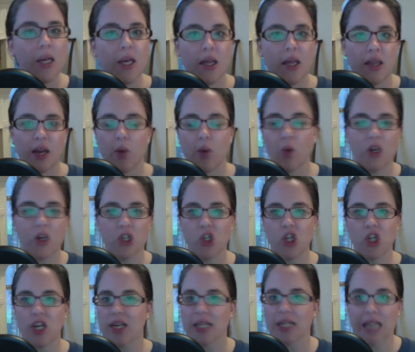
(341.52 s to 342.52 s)
than what
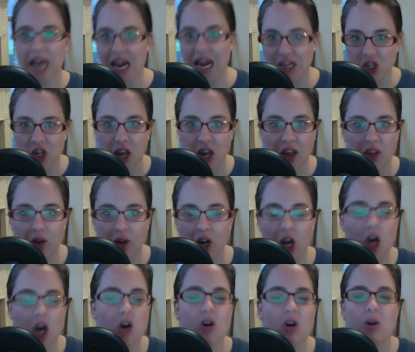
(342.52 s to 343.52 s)
she could lash together at
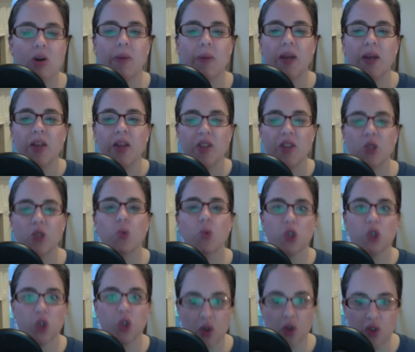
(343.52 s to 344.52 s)
home, this
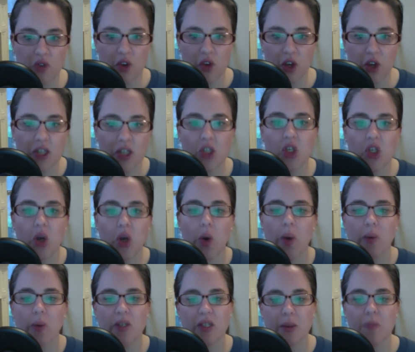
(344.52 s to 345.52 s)
was useful. And so it
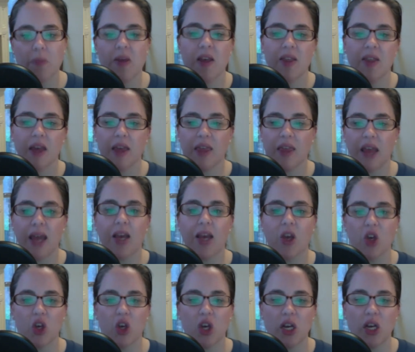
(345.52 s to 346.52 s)
was something that they
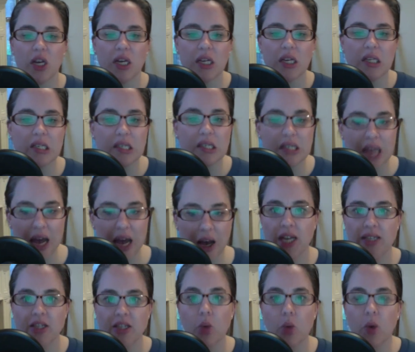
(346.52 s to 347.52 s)
could
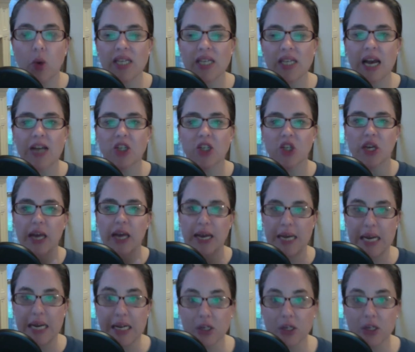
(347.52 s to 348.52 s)
sell. There was actually an
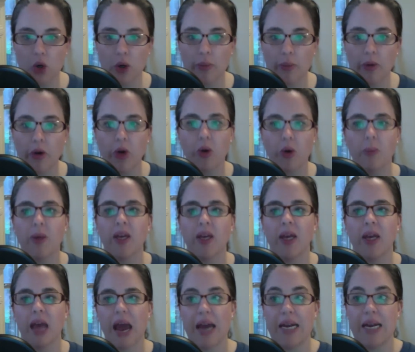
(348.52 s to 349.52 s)
indoor broom
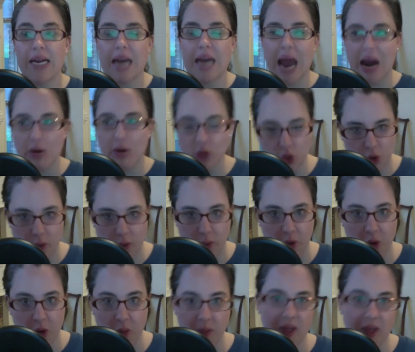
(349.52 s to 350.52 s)
and an outdoor
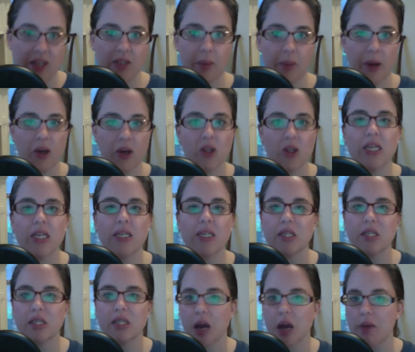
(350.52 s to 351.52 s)
broom because apparently
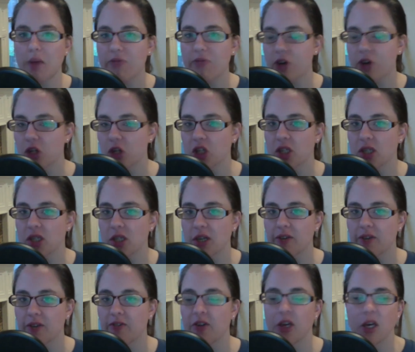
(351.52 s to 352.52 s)
some versions
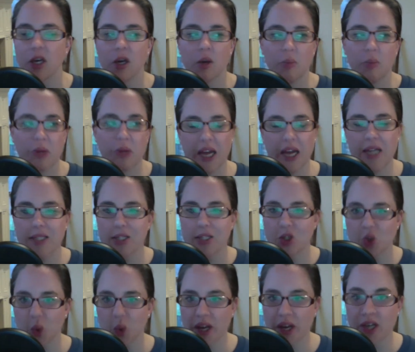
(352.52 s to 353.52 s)
of plants and
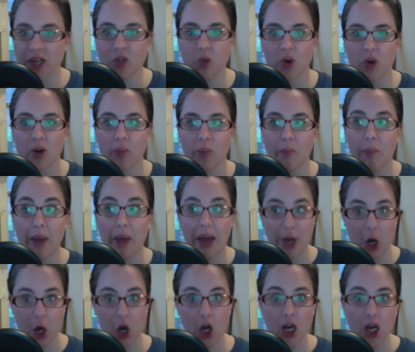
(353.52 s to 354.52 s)
twigs were
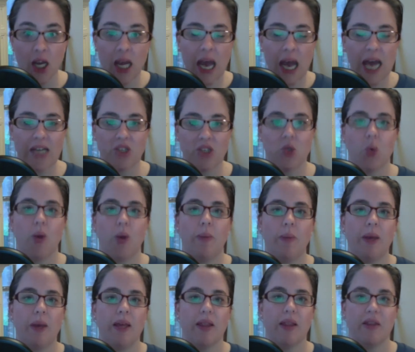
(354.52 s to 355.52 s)
better at
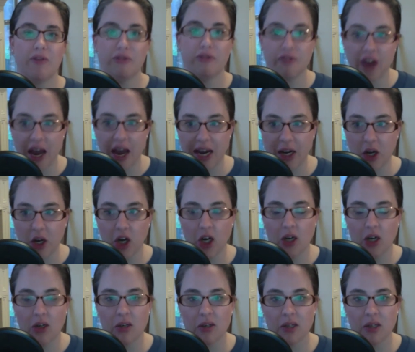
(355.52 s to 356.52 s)
sweeping the
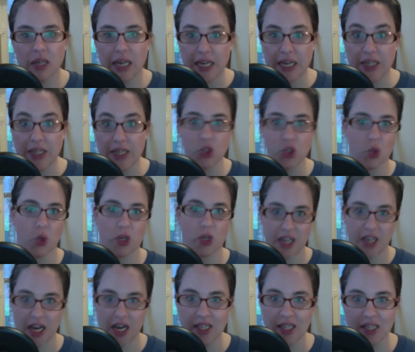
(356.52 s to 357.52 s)
finer indoor
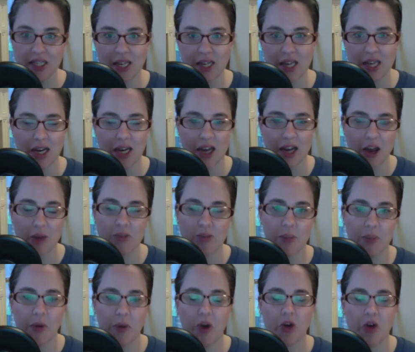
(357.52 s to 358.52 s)
dust that comes
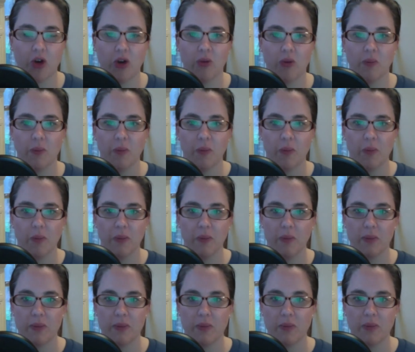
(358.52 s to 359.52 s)
up on your
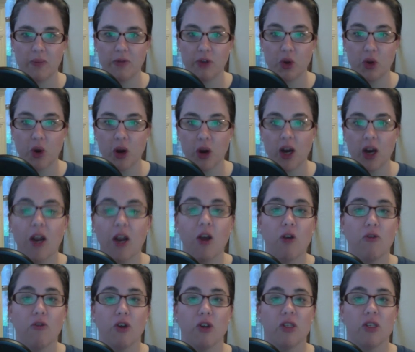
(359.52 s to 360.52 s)
floor
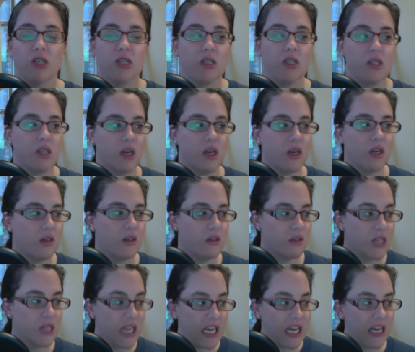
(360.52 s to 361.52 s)
versus the
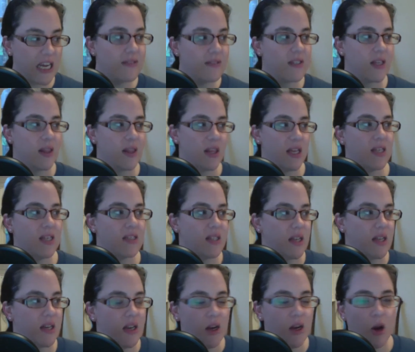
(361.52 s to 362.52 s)
leaves and things
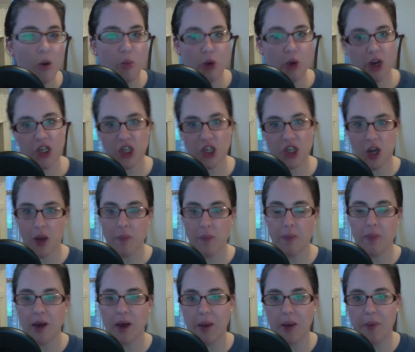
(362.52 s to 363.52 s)
that brush up
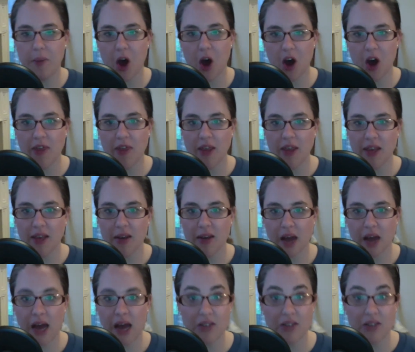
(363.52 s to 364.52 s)
um, on the
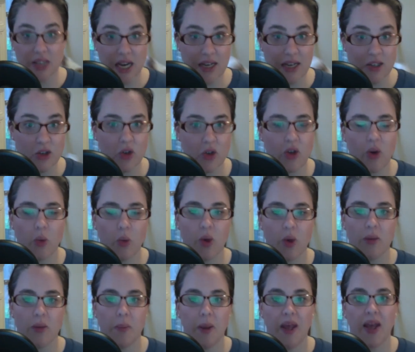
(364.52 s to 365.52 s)
outside. So there
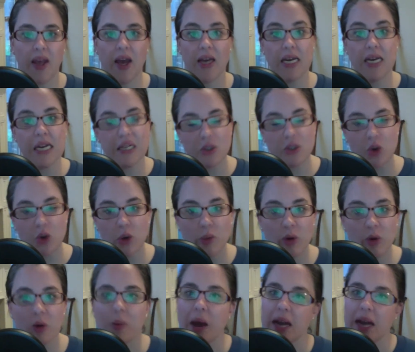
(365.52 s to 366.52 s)
would be an indoor
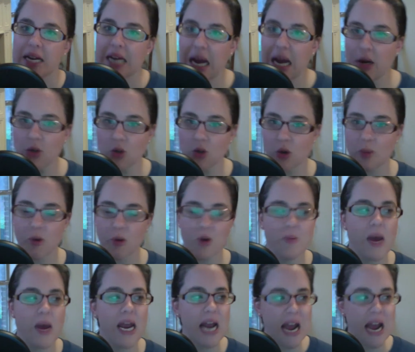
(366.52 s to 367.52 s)
broom and an outdoor
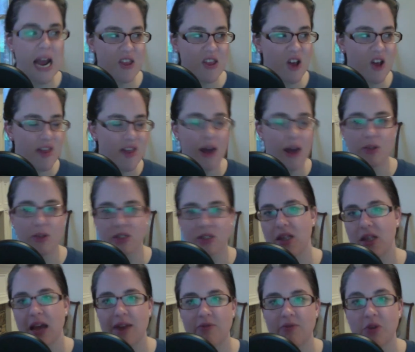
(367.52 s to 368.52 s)
broom. And I thought that was
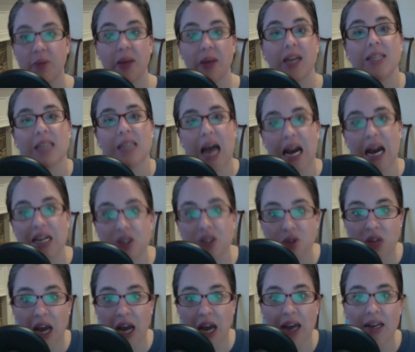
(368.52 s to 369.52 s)
delightful because I do
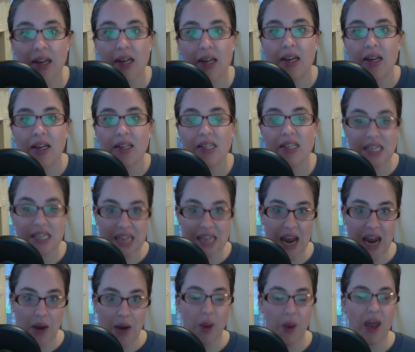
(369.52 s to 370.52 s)
that
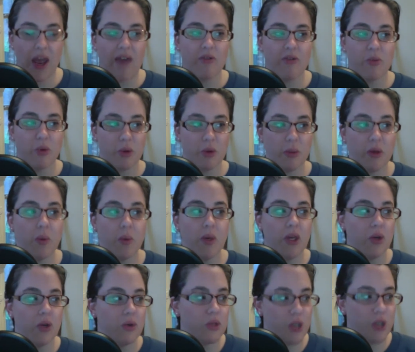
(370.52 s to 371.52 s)
today. We have a broom that we
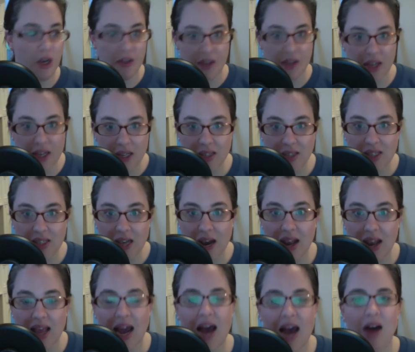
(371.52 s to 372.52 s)
use on the inside
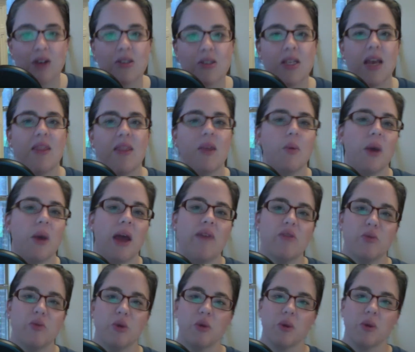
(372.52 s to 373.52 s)
of the house, and then we have
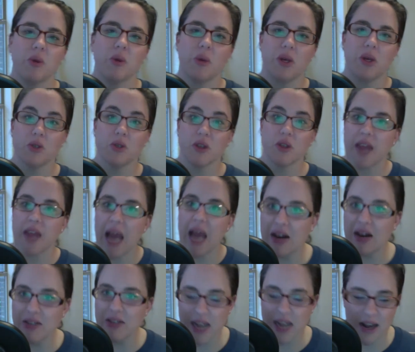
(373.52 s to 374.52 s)
a broom that we use on the
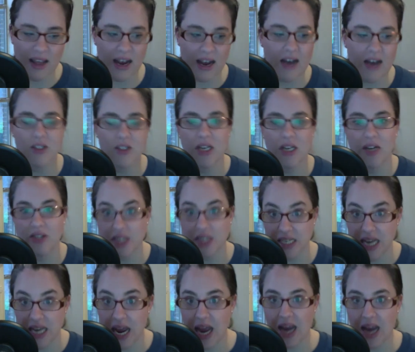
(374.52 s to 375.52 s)
outside of the house. Now,
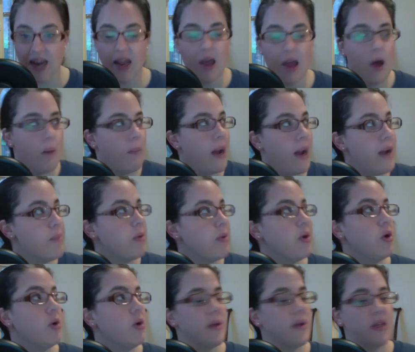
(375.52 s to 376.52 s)
today, my
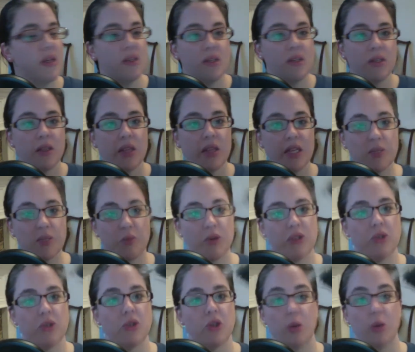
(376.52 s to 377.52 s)
broom, these
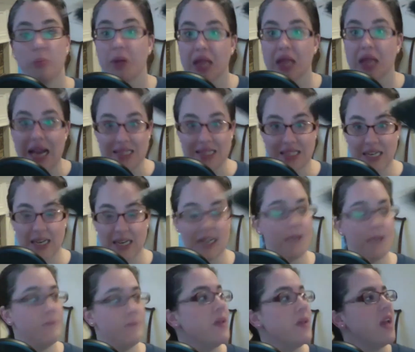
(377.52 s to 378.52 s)
bristles are plastic.
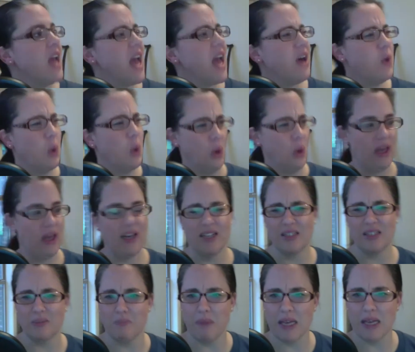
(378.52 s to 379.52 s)
Oh, and
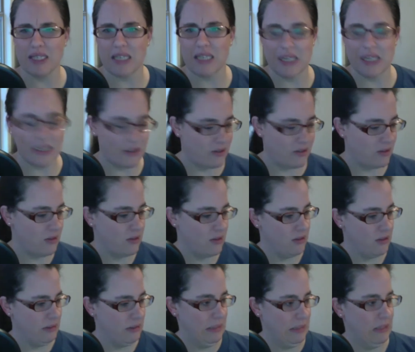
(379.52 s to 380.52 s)
it's messy.
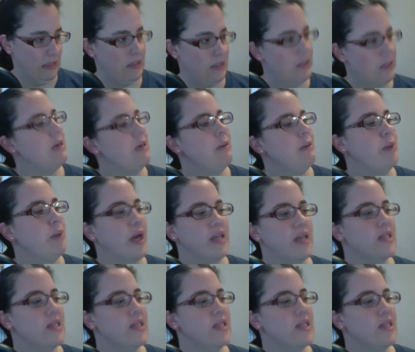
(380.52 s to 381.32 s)
But